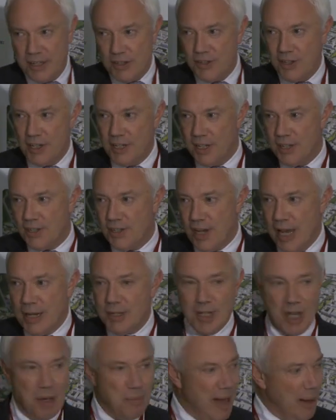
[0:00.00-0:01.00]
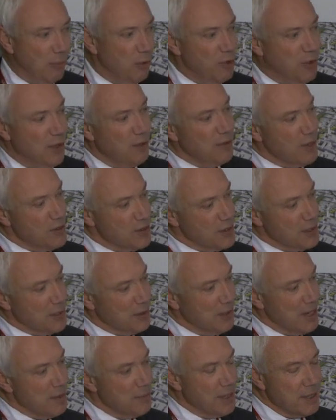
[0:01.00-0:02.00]
city centre, but within this
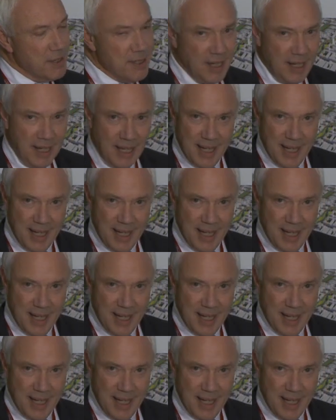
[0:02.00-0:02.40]
agreement,